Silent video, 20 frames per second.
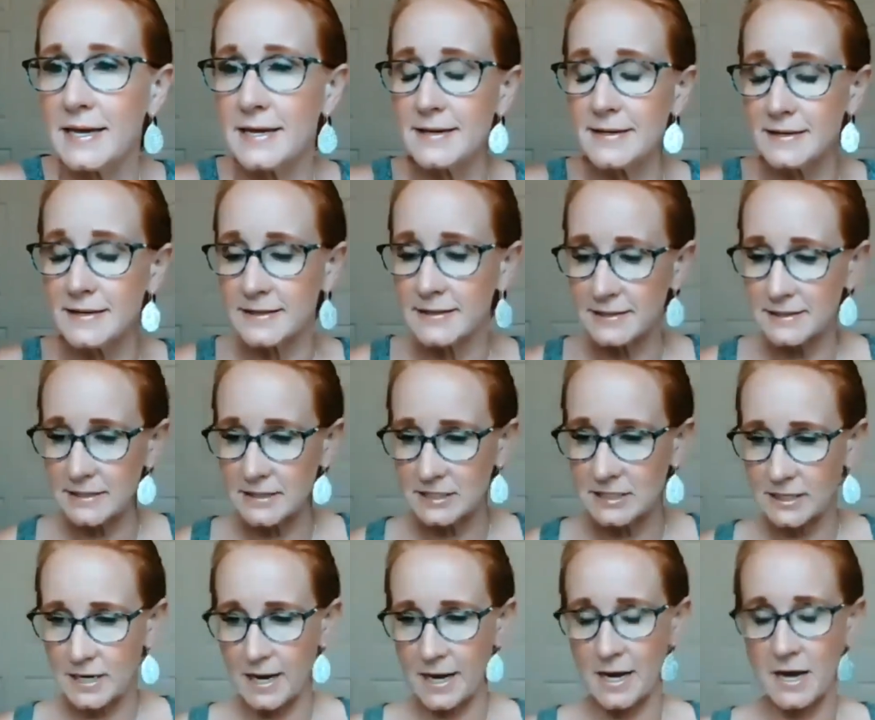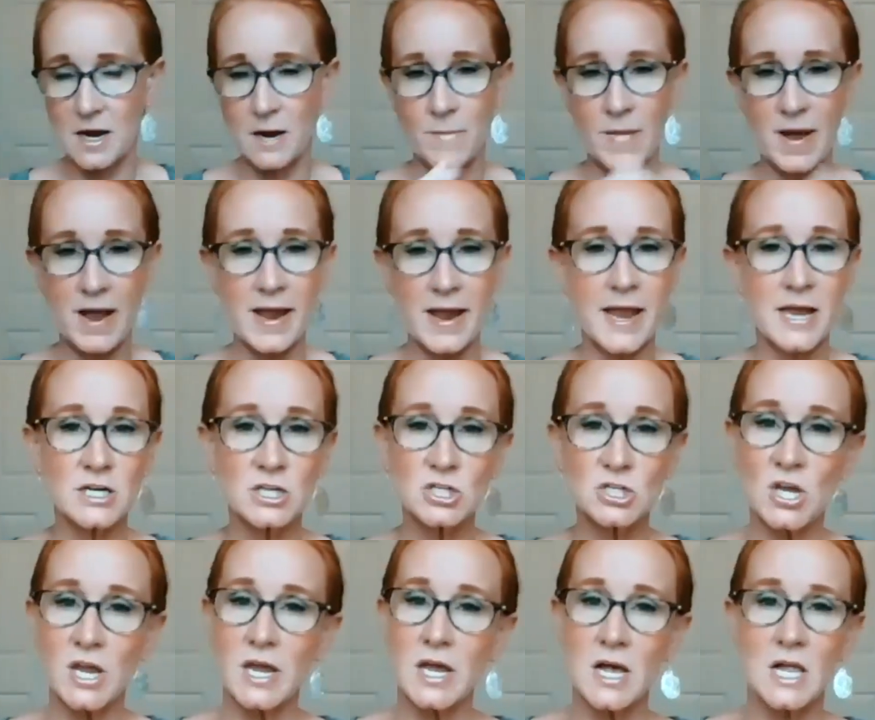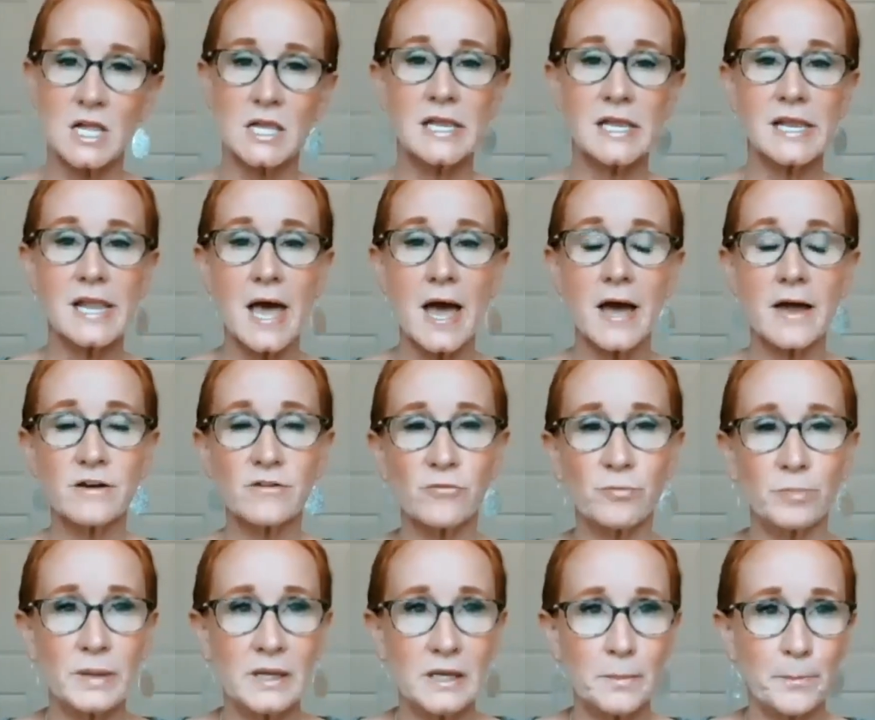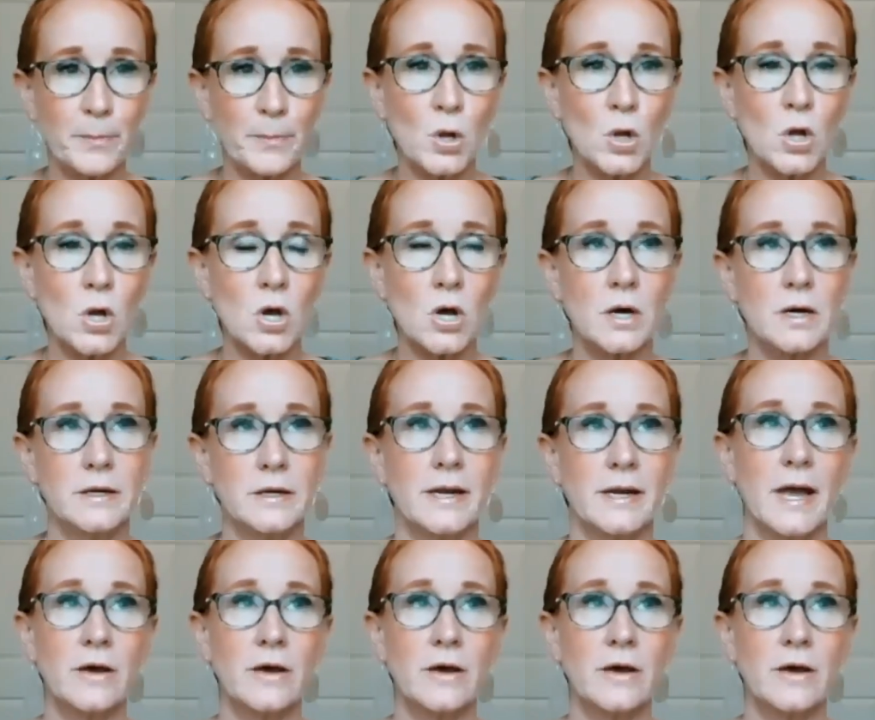and um, I educate a lot of people on